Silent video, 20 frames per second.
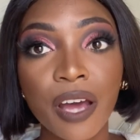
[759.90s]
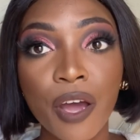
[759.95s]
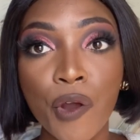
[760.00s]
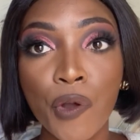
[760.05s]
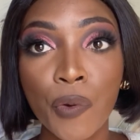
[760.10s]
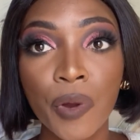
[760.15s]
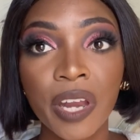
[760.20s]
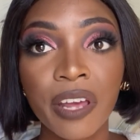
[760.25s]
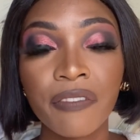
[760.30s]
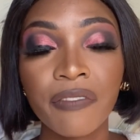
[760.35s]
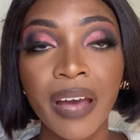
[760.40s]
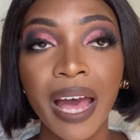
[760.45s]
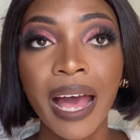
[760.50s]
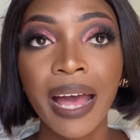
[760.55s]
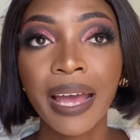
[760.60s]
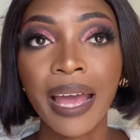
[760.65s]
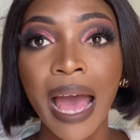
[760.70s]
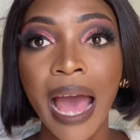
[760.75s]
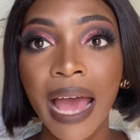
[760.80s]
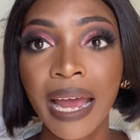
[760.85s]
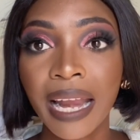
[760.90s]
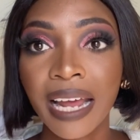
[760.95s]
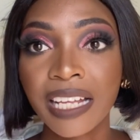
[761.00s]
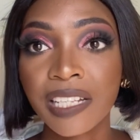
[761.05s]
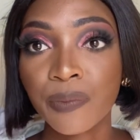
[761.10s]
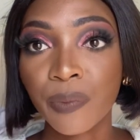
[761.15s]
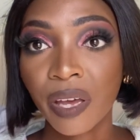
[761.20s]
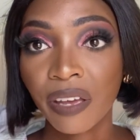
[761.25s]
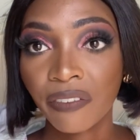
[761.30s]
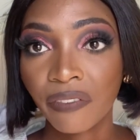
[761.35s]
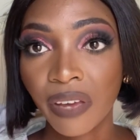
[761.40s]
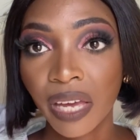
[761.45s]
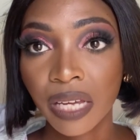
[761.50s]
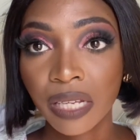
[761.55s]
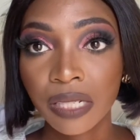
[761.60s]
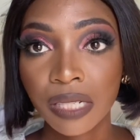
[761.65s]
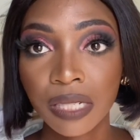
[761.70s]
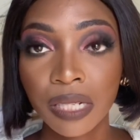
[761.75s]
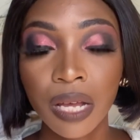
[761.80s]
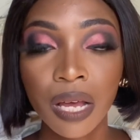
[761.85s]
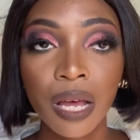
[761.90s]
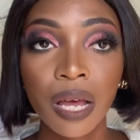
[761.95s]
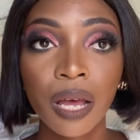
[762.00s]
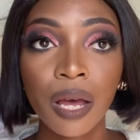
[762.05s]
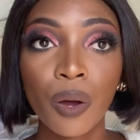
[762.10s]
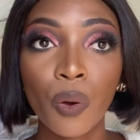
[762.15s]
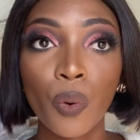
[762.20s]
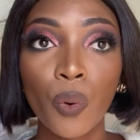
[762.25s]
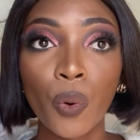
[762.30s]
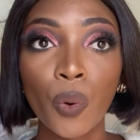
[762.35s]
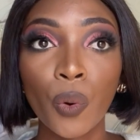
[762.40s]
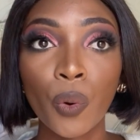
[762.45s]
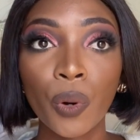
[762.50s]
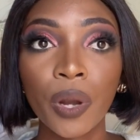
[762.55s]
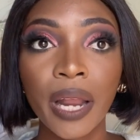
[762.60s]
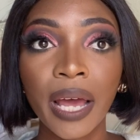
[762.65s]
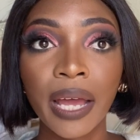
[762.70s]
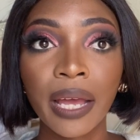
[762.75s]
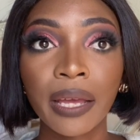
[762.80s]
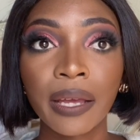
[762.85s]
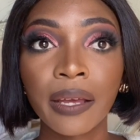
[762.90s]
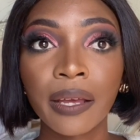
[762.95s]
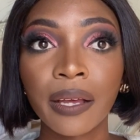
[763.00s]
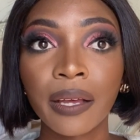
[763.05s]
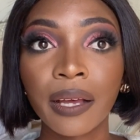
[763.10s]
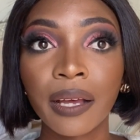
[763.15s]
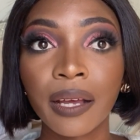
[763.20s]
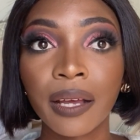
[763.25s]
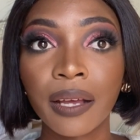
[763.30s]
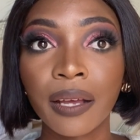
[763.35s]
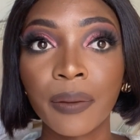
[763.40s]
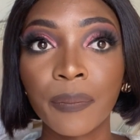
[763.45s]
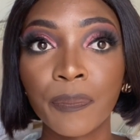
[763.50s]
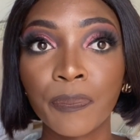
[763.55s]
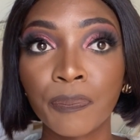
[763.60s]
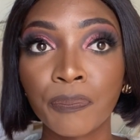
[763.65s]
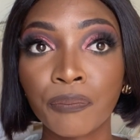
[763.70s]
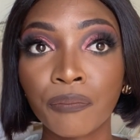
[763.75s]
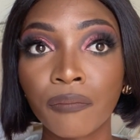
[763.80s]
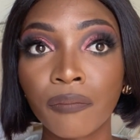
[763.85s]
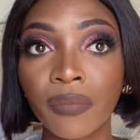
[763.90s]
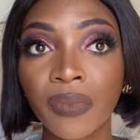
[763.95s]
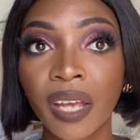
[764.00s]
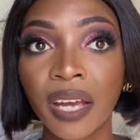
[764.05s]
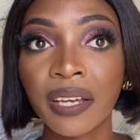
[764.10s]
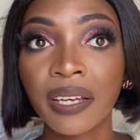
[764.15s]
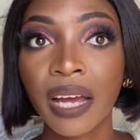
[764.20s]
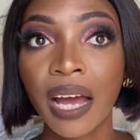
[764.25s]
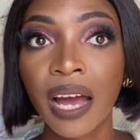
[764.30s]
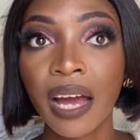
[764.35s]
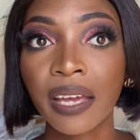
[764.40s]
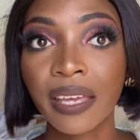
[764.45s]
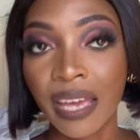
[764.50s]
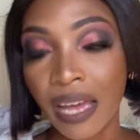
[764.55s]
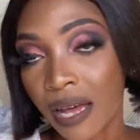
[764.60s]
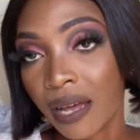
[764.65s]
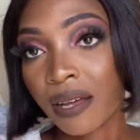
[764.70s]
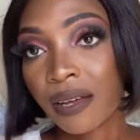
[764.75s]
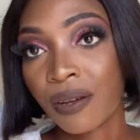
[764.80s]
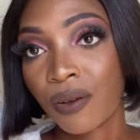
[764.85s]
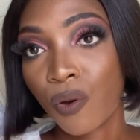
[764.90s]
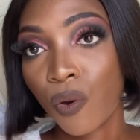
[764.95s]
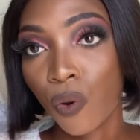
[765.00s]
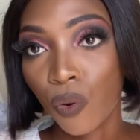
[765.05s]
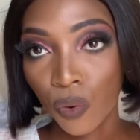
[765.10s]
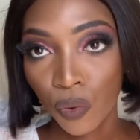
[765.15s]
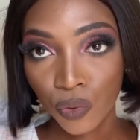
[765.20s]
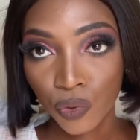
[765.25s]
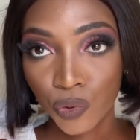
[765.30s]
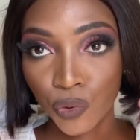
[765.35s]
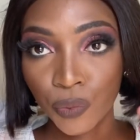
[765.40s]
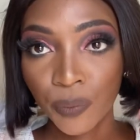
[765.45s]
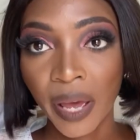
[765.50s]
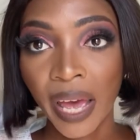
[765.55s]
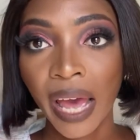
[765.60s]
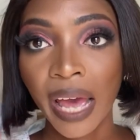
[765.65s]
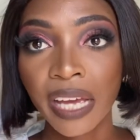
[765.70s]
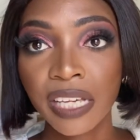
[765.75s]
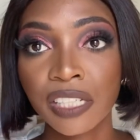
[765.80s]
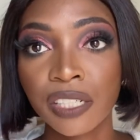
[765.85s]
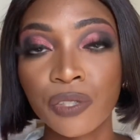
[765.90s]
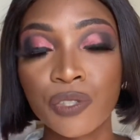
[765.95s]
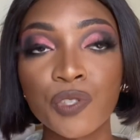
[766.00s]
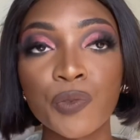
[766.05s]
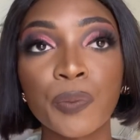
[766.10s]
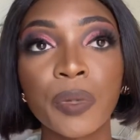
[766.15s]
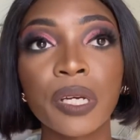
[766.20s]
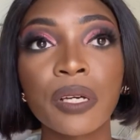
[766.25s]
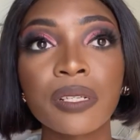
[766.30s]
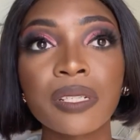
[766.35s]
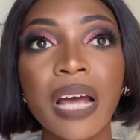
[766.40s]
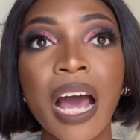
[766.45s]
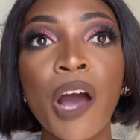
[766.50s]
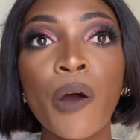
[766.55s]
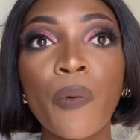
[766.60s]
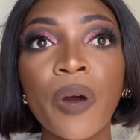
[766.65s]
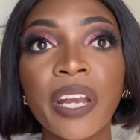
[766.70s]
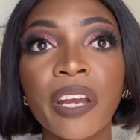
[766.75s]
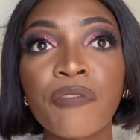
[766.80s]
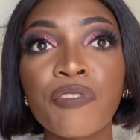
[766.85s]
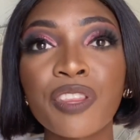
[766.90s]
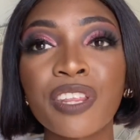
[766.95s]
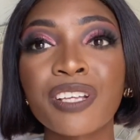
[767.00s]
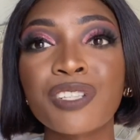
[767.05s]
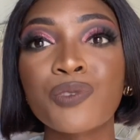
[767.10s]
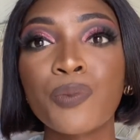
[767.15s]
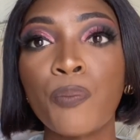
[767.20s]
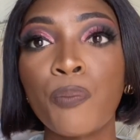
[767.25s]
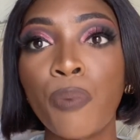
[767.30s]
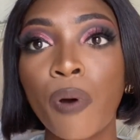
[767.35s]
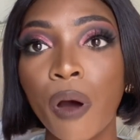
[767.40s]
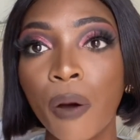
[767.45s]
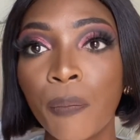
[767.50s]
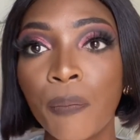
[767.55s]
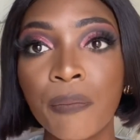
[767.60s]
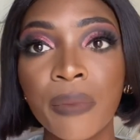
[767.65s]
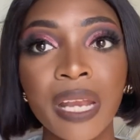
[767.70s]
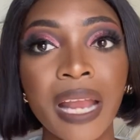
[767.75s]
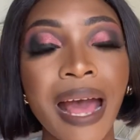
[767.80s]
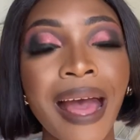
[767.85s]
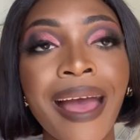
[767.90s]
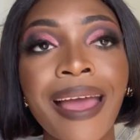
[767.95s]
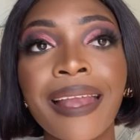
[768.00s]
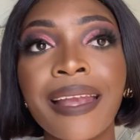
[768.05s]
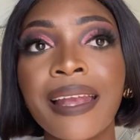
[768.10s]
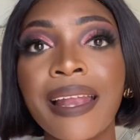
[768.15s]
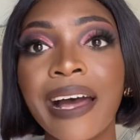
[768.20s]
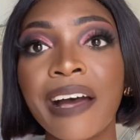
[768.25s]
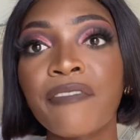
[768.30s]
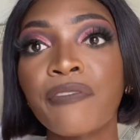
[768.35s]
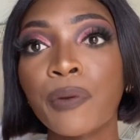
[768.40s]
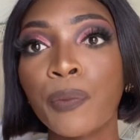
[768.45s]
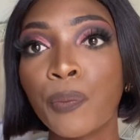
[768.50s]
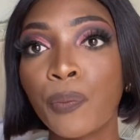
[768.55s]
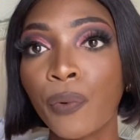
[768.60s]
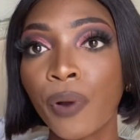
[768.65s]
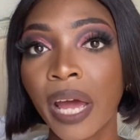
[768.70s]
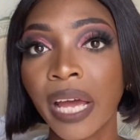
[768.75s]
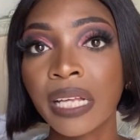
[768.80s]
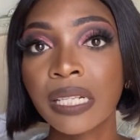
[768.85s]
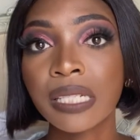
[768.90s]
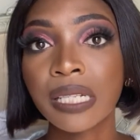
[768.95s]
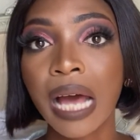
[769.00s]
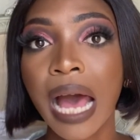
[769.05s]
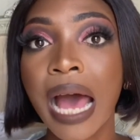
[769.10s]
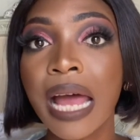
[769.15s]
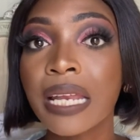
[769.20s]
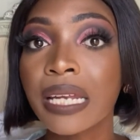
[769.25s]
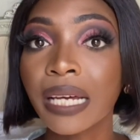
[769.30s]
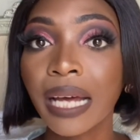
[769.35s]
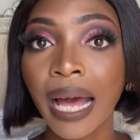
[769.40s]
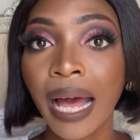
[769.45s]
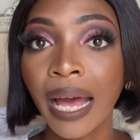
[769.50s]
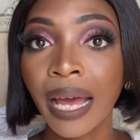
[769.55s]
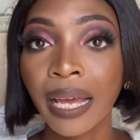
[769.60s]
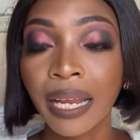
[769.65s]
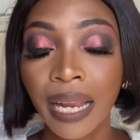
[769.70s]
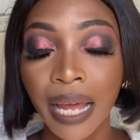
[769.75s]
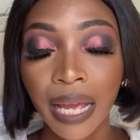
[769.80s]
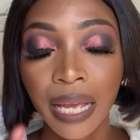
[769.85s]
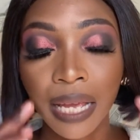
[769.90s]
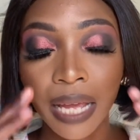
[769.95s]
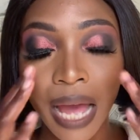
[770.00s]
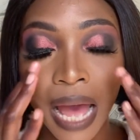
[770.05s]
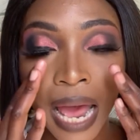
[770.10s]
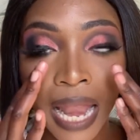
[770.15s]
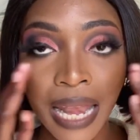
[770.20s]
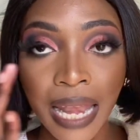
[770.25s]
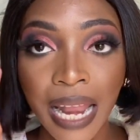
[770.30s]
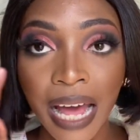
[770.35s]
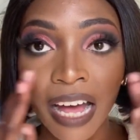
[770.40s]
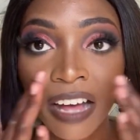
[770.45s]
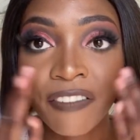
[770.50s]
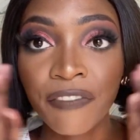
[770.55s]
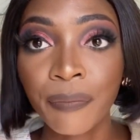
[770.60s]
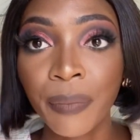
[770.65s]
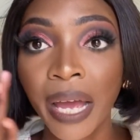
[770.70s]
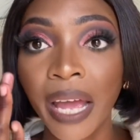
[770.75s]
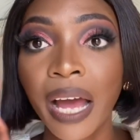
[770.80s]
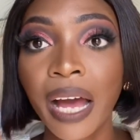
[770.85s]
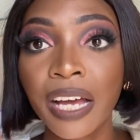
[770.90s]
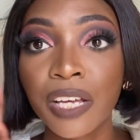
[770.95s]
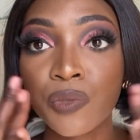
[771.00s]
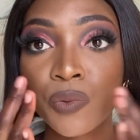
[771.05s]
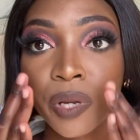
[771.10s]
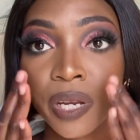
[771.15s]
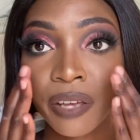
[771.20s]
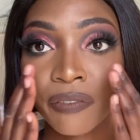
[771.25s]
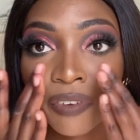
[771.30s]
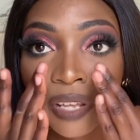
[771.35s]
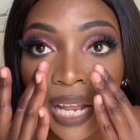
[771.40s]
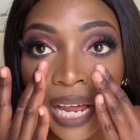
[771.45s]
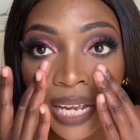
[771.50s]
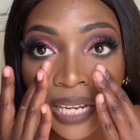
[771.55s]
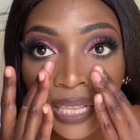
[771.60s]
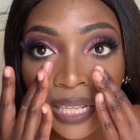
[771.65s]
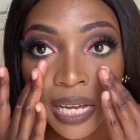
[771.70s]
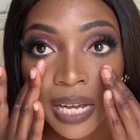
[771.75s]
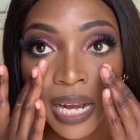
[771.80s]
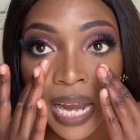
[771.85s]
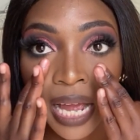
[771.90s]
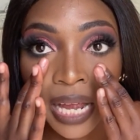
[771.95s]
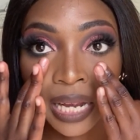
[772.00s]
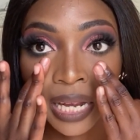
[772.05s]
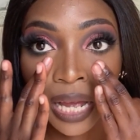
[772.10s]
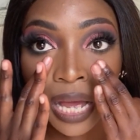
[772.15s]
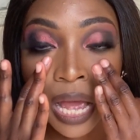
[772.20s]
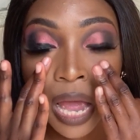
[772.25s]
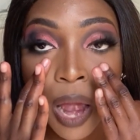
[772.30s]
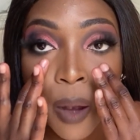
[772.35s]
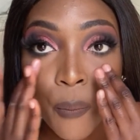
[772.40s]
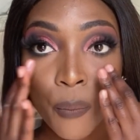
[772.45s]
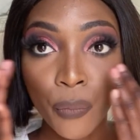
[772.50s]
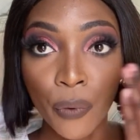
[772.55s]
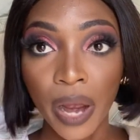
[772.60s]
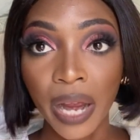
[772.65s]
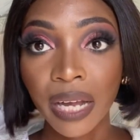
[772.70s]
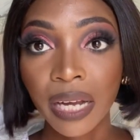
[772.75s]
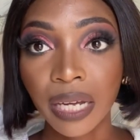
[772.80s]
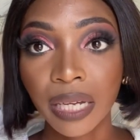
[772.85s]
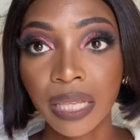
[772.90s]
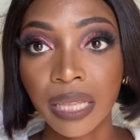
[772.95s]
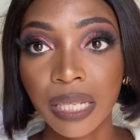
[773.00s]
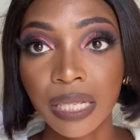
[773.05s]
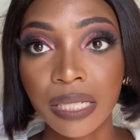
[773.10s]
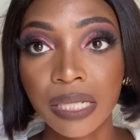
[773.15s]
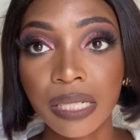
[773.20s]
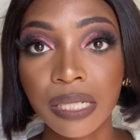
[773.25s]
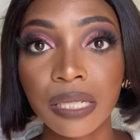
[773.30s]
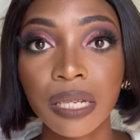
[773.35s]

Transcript: Whenever I highlight my face or like, yeah, or do my eyeshadows because I want everything to pop. I love a bright under eye. Like I love my eyes whenever like that, like bright like this.